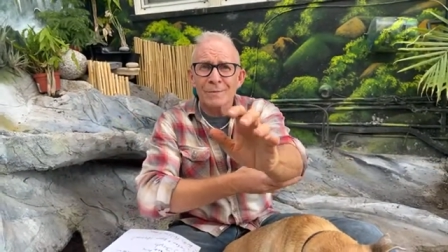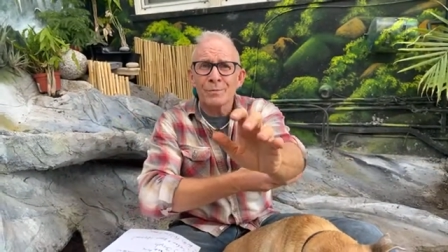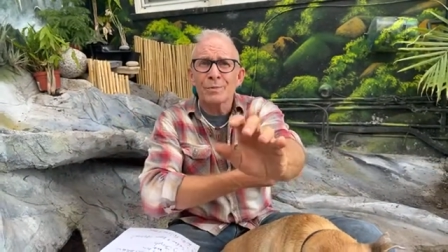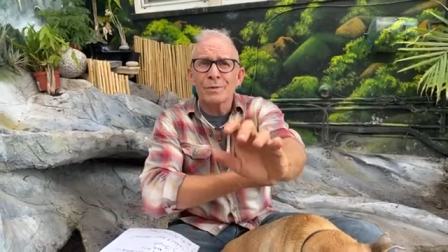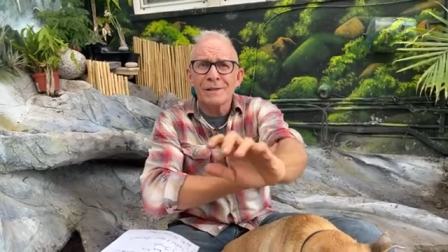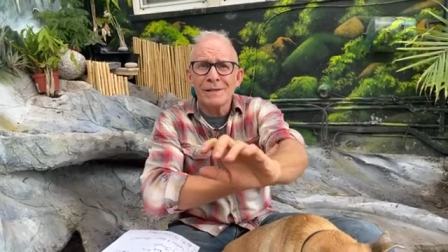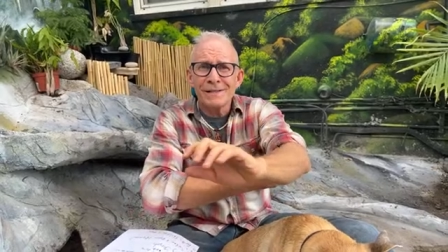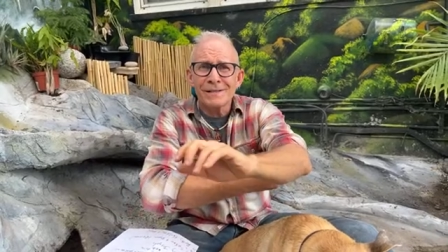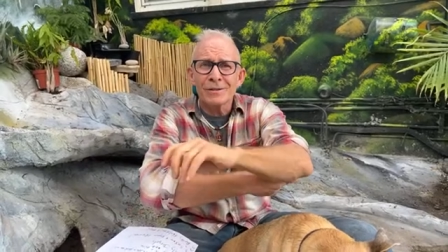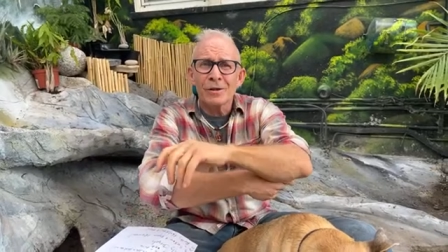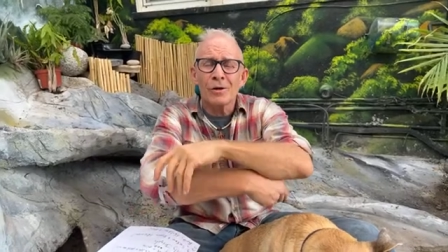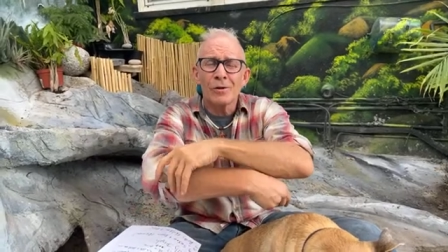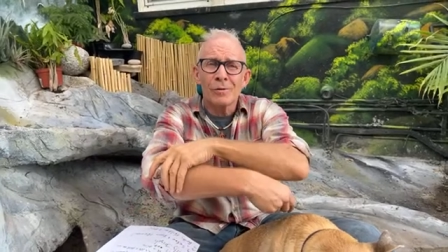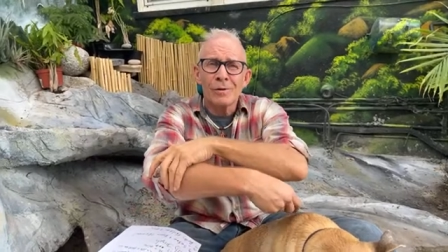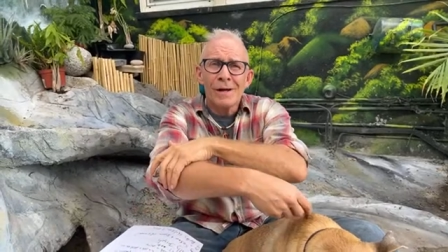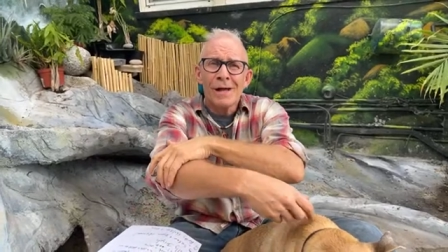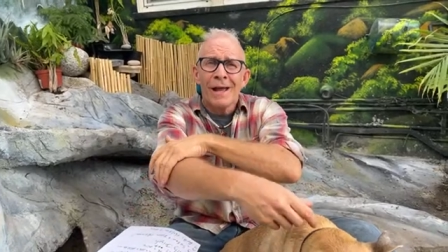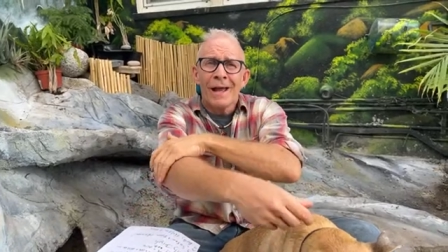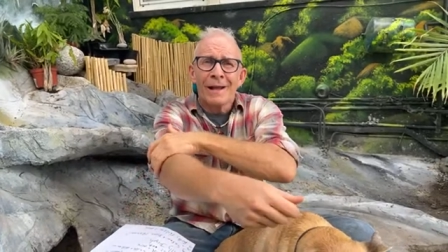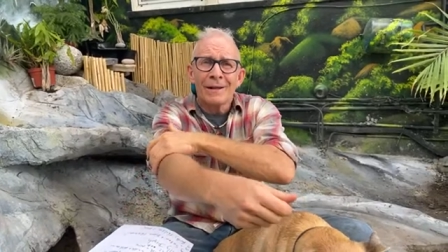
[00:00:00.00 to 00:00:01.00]
please go
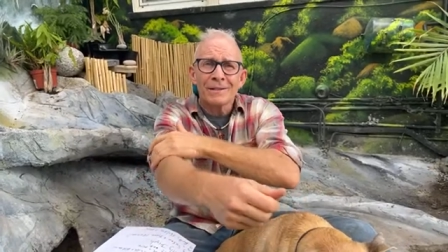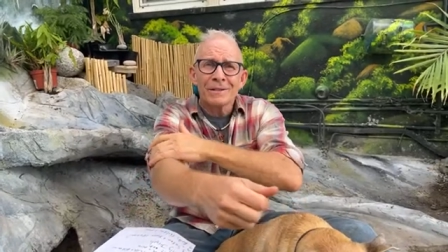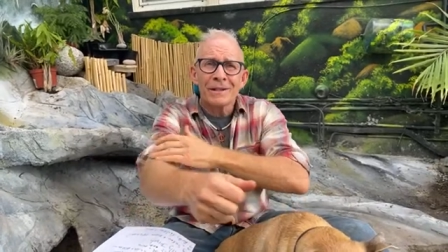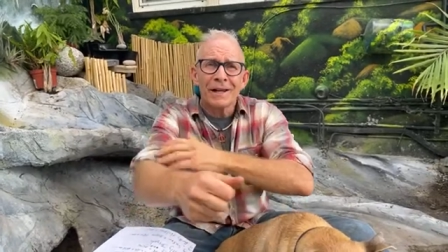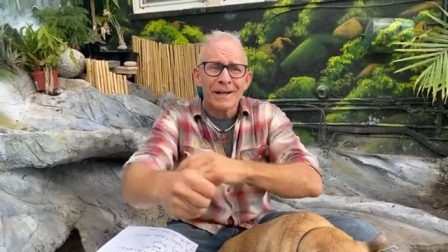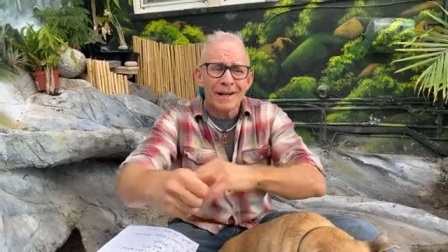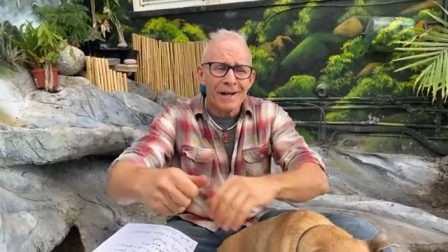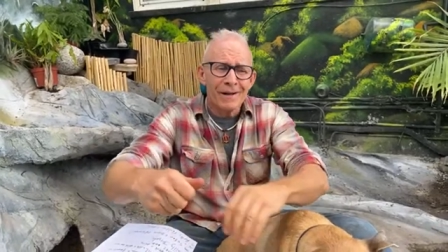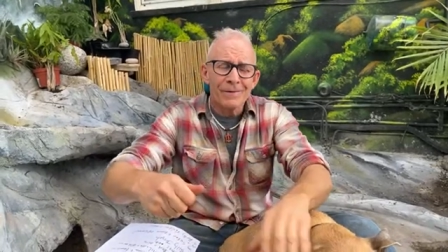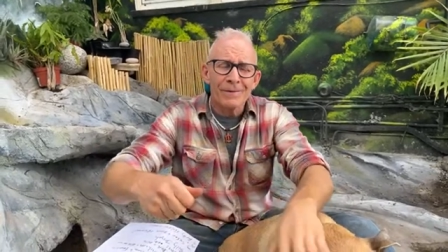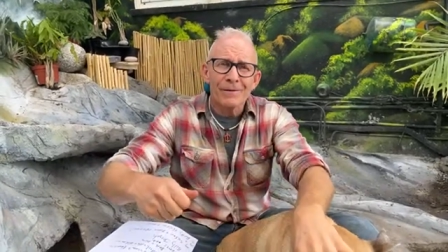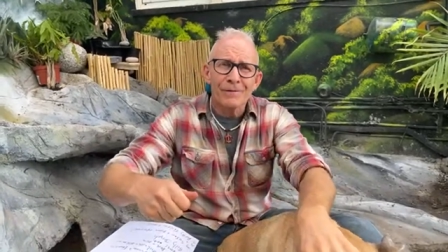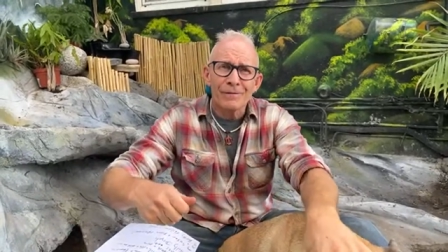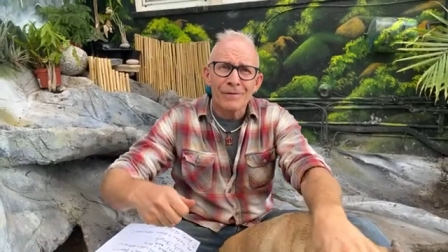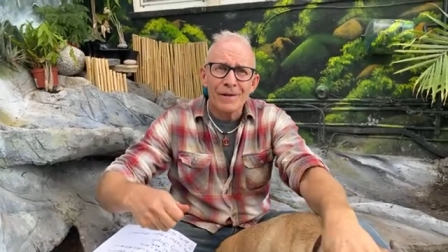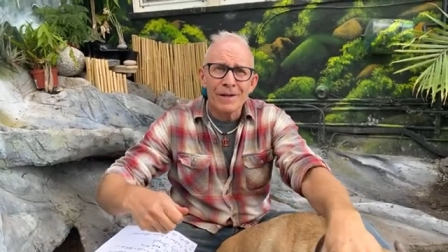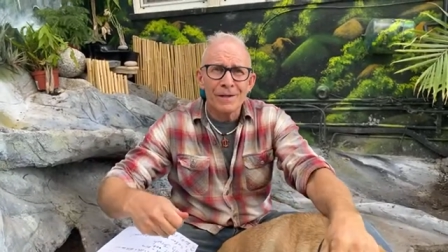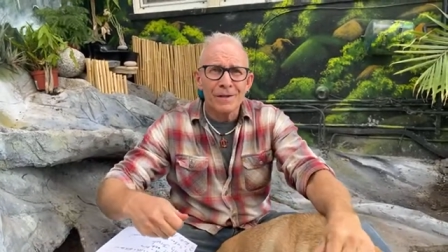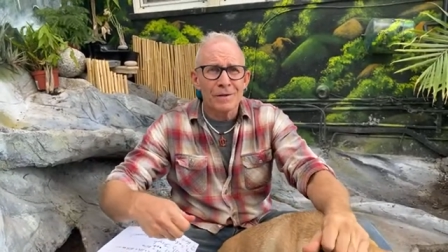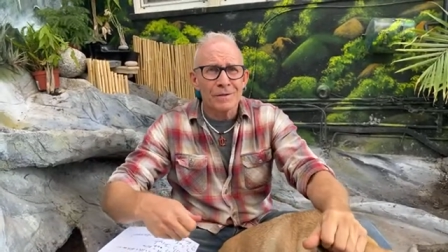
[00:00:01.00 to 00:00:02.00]
and check out the
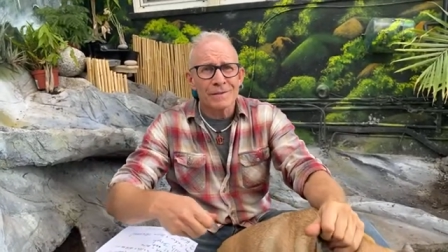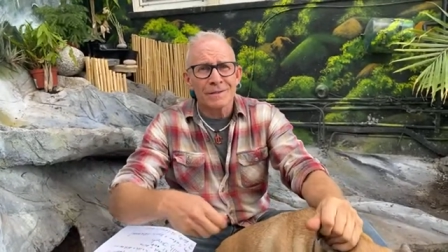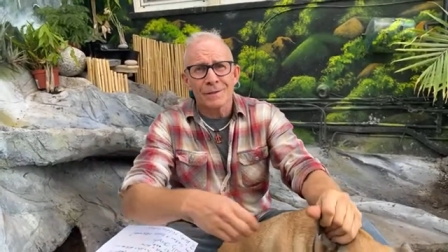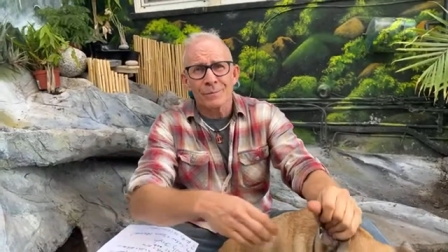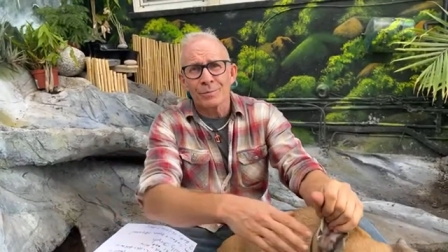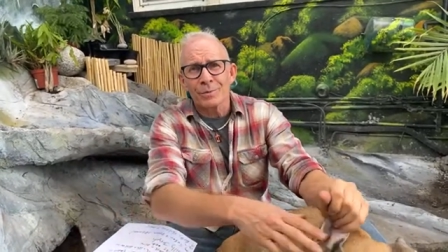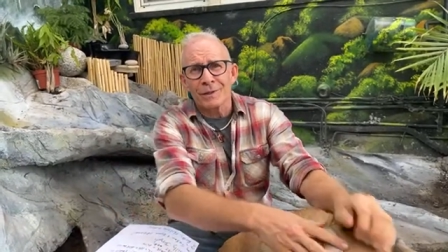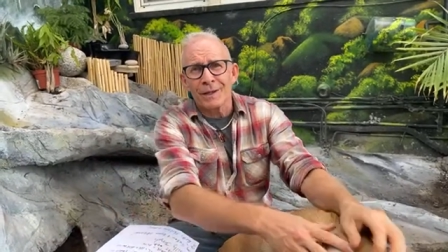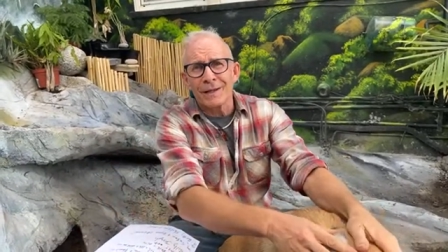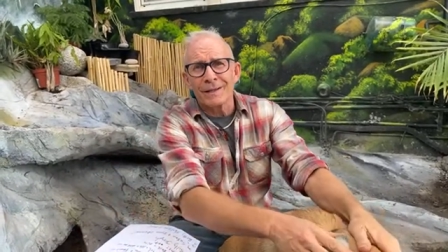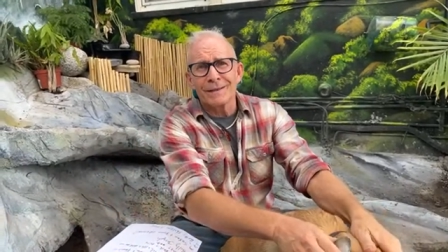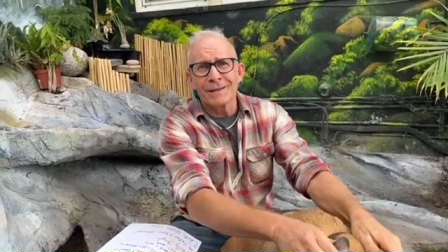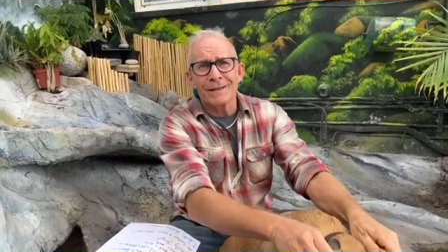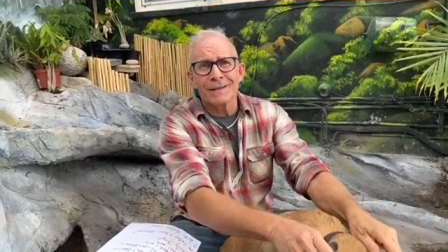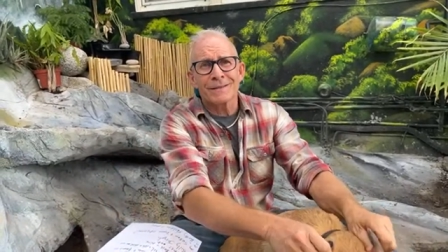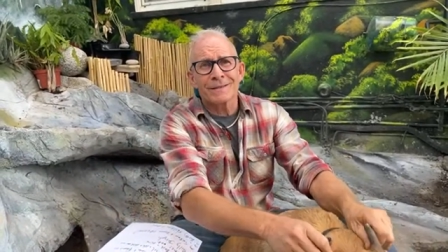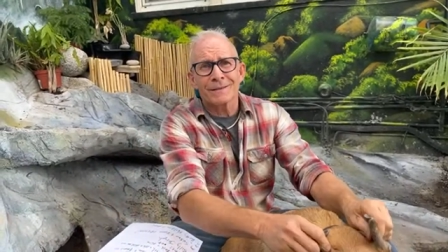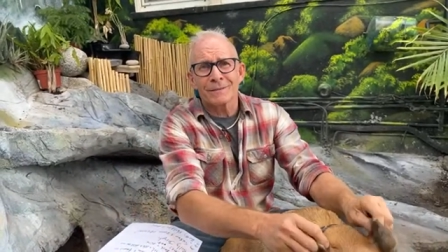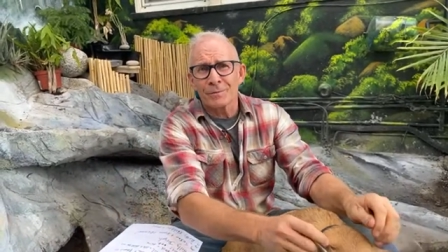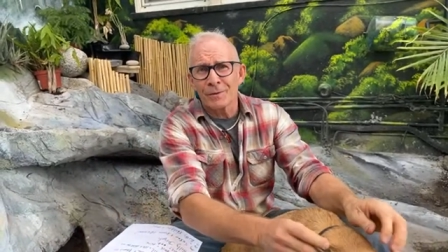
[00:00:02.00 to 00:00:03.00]
videos, the
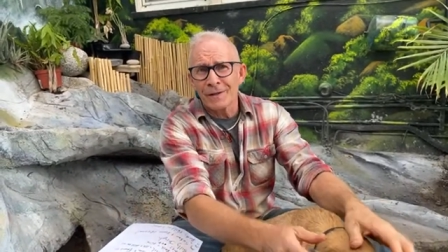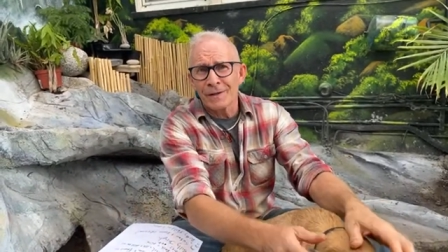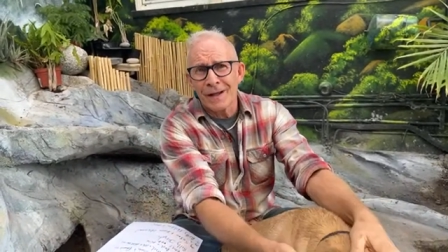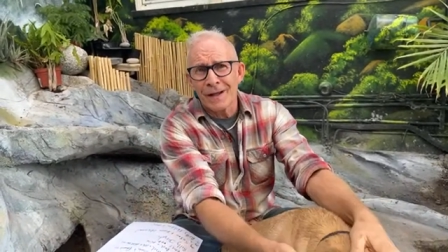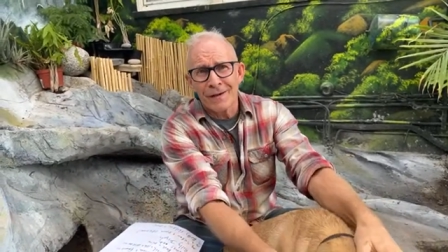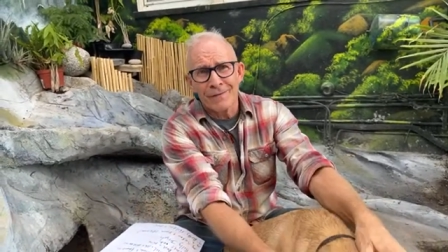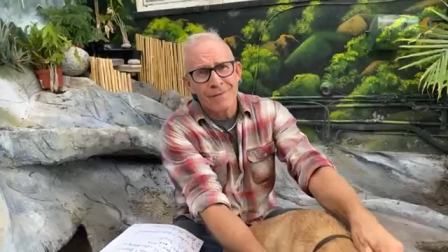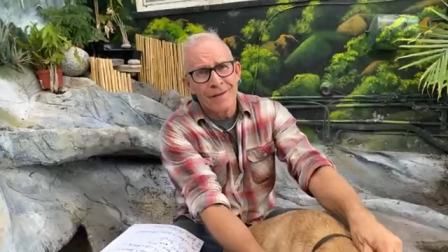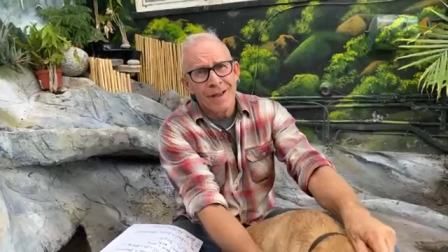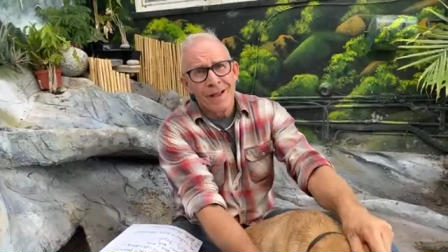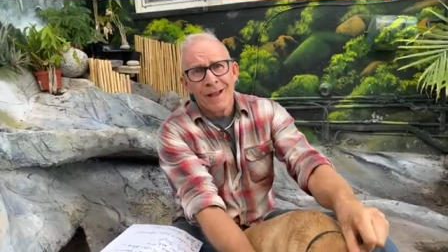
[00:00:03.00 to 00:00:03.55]
playlists. We have,